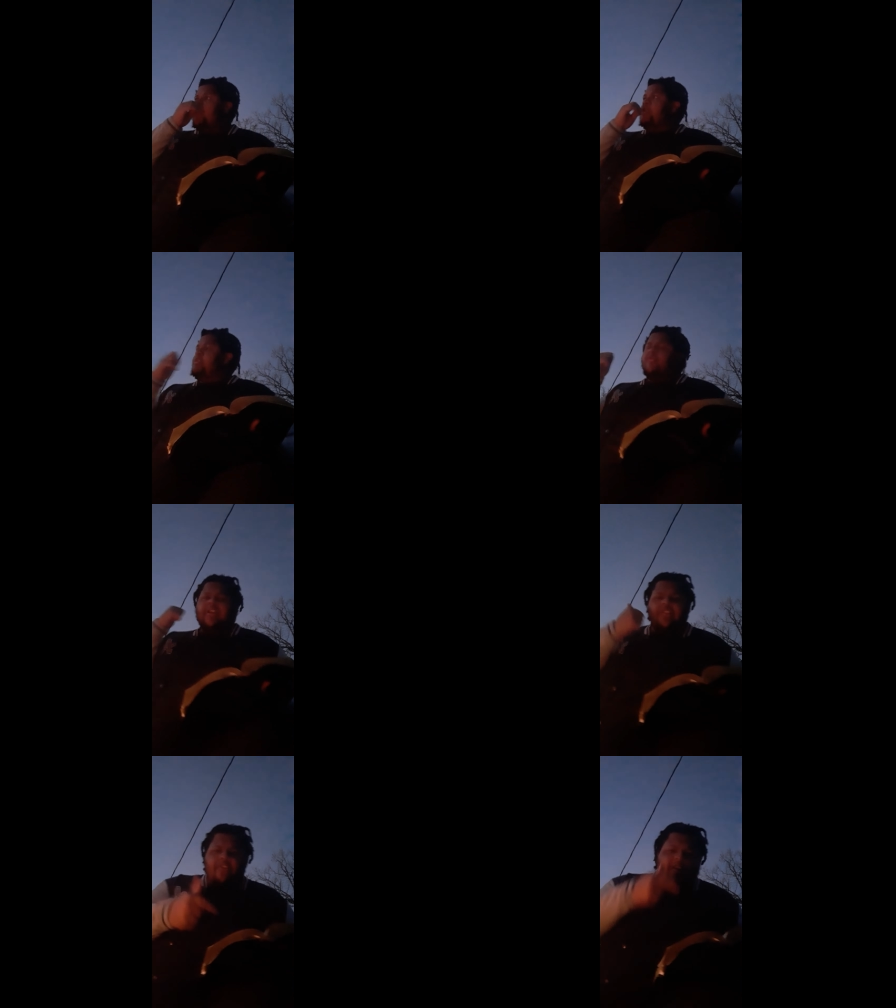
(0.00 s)
Because you
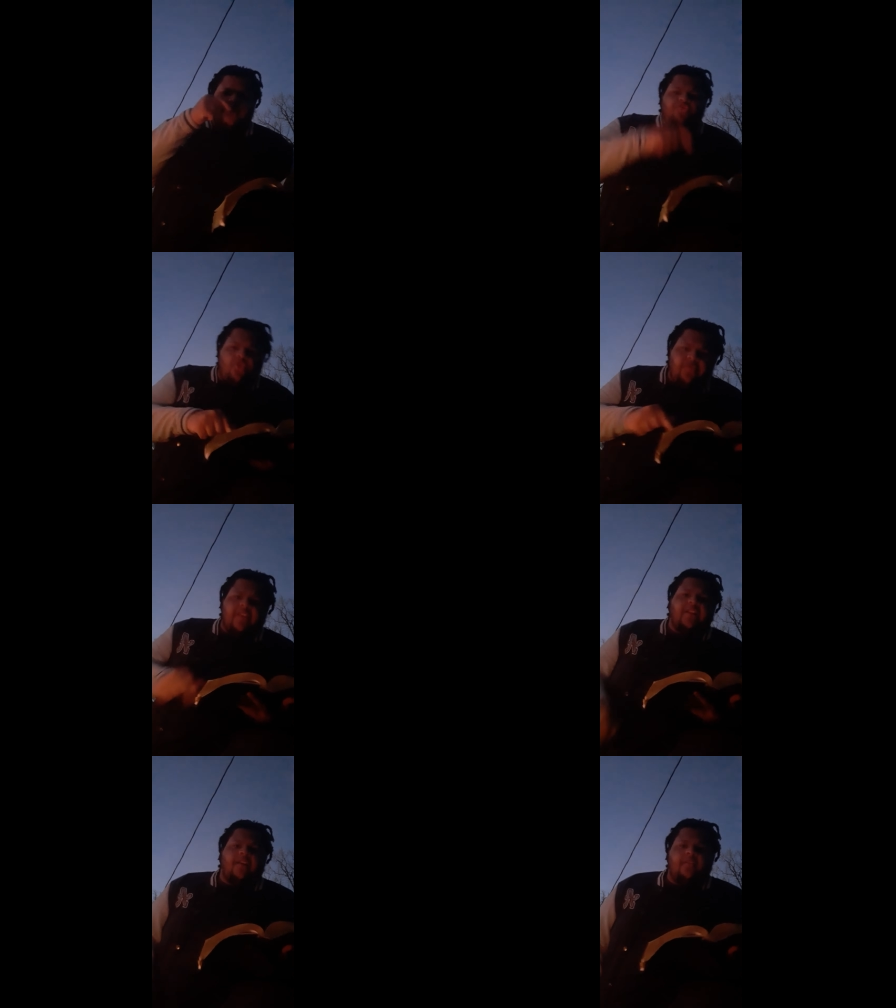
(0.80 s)
ain't learning the truth
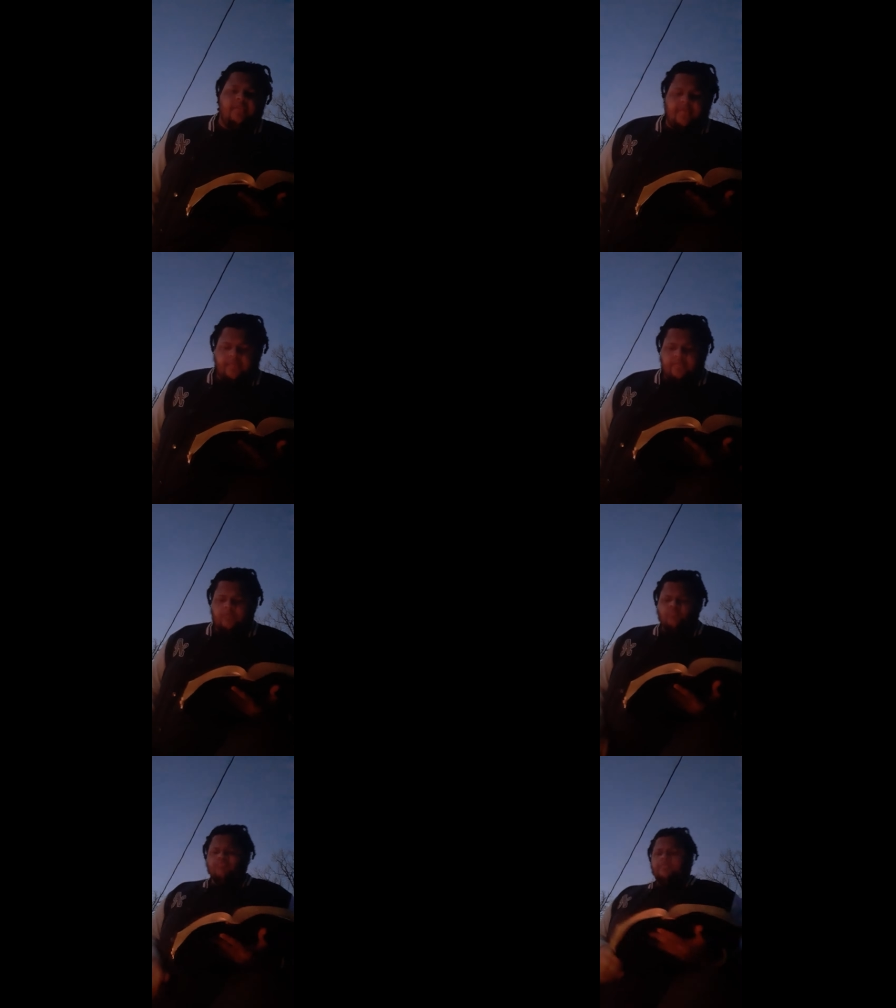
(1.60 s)
in there.
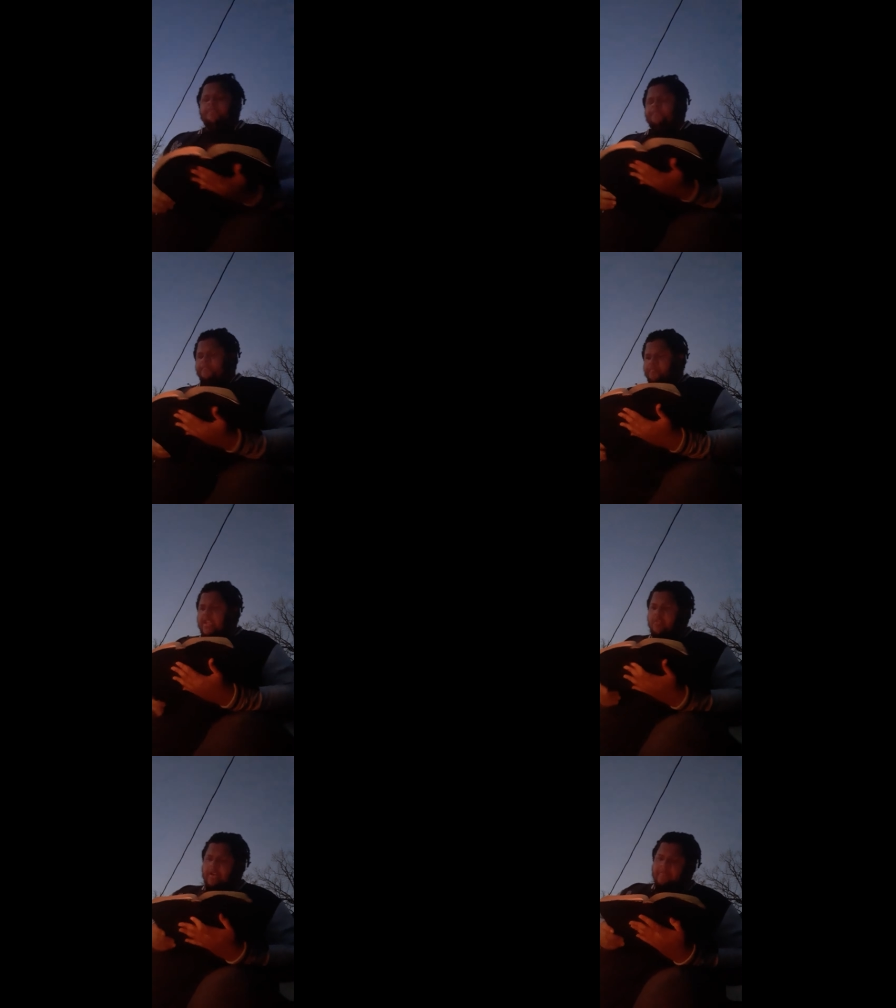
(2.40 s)

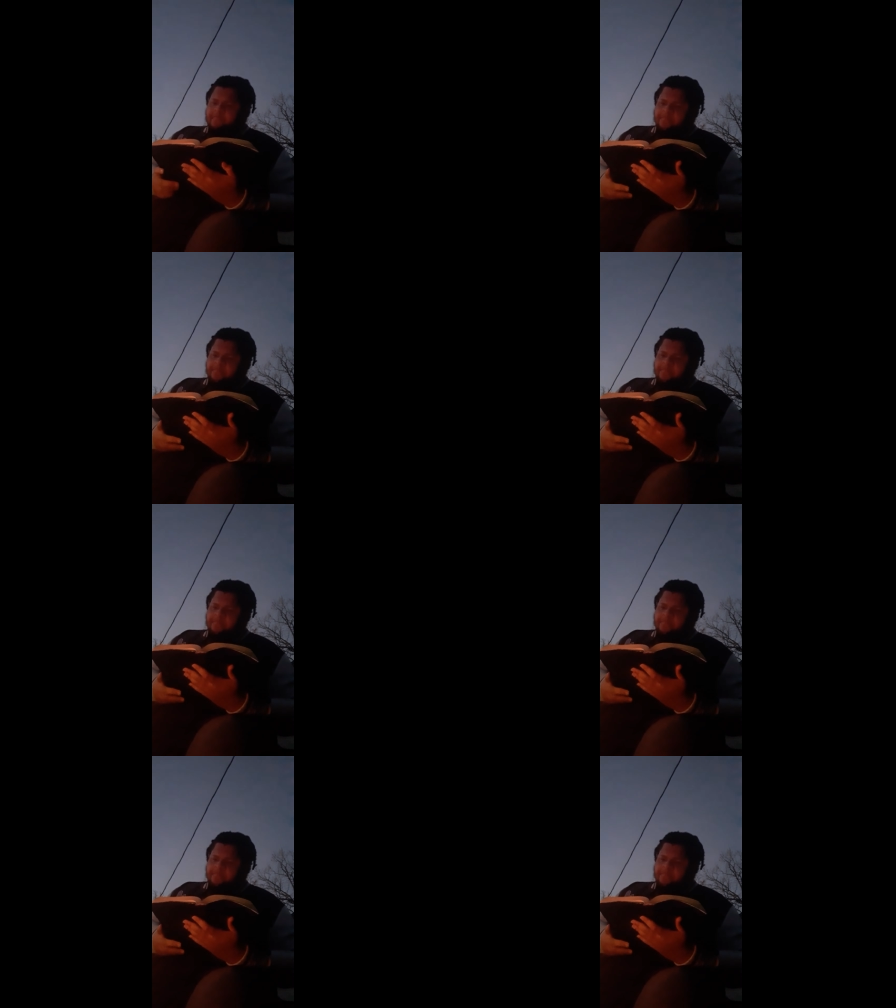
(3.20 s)
Anyway,